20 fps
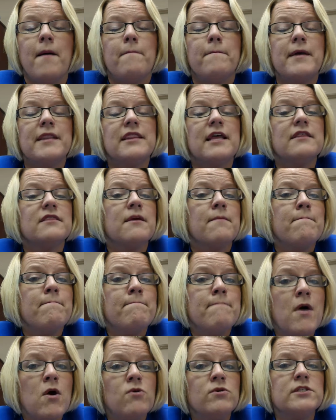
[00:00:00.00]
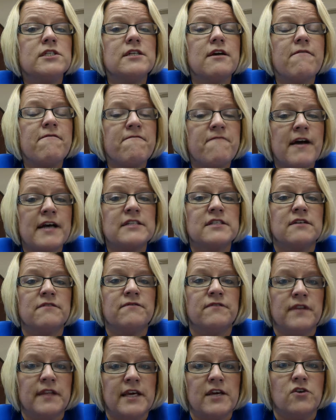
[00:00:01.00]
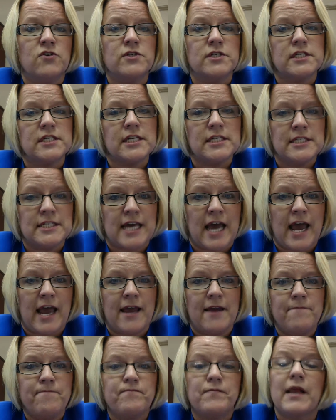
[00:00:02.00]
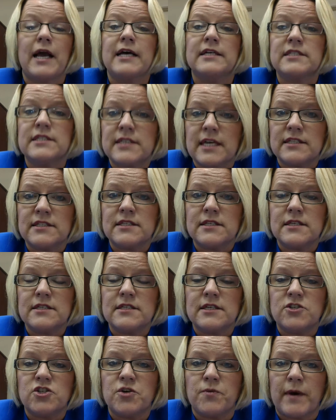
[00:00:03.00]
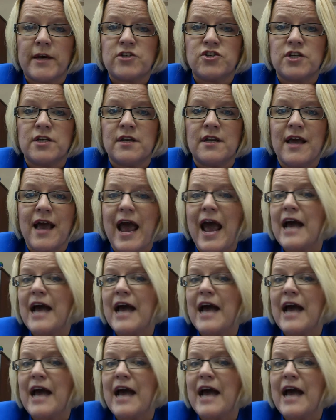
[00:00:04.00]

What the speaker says: but that the most effective leaders today assess the situation,